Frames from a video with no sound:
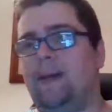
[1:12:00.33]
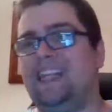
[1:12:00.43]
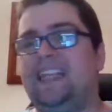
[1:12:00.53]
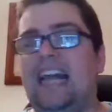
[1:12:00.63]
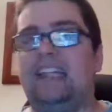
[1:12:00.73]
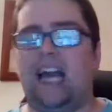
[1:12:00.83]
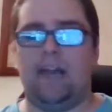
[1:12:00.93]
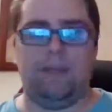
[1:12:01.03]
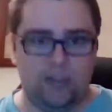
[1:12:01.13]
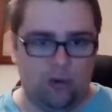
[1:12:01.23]
But at that
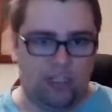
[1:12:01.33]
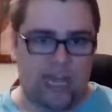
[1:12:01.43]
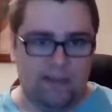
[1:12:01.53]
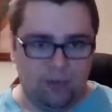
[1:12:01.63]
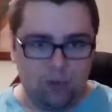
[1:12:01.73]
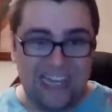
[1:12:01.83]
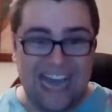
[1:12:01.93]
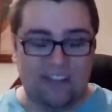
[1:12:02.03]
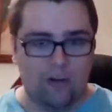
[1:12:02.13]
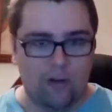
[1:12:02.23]
time, it's your time to
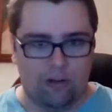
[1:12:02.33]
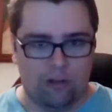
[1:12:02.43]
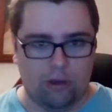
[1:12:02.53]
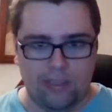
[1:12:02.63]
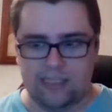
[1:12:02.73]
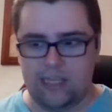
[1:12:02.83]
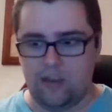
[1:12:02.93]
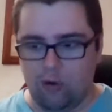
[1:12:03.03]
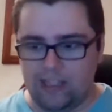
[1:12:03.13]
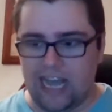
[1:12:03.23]
gather your thoughts
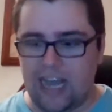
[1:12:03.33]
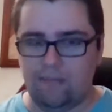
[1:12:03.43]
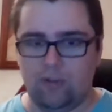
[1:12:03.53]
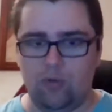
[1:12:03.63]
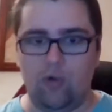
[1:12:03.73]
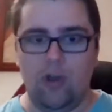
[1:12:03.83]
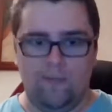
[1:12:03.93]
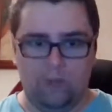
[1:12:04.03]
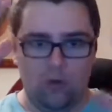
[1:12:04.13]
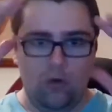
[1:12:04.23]
and your time to
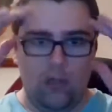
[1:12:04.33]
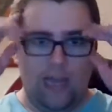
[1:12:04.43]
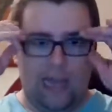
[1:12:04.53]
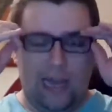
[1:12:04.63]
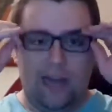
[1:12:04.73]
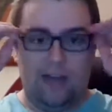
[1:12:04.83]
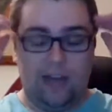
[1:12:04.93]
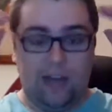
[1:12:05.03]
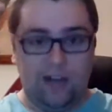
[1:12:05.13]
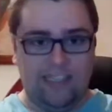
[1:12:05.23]
to uh,
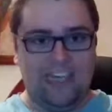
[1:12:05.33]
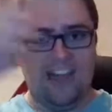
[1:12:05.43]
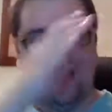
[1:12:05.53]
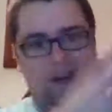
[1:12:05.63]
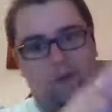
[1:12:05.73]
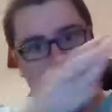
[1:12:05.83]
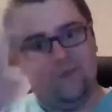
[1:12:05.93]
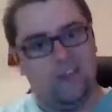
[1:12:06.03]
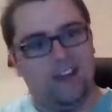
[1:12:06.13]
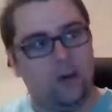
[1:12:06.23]
how do you say
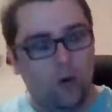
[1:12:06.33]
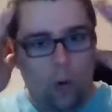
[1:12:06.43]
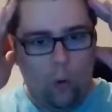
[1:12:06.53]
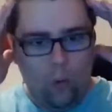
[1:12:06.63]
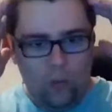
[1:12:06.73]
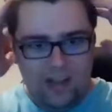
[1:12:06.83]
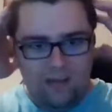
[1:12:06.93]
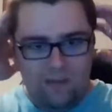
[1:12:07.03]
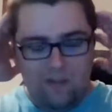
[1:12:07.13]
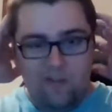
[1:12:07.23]
go
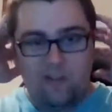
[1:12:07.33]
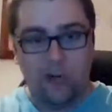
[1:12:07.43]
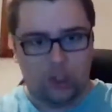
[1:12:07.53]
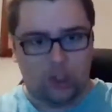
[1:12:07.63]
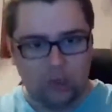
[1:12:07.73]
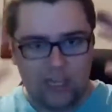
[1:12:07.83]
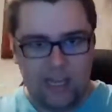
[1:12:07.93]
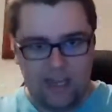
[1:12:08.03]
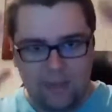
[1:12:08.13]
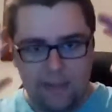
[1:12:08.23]

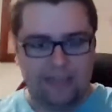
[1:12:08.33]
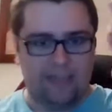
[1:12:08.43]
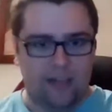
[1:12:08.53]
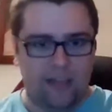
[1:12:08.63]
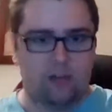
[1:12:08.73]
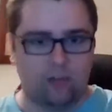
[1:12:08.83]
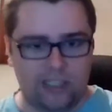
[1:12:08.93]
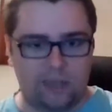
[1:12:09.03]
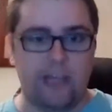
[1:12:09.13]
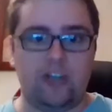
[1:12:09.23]
virtually and mentally through
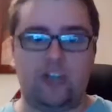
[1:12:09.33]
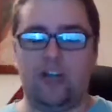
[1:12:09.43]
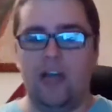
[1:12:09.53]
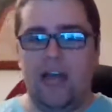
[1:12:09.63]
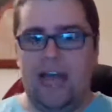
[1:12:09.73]
the speech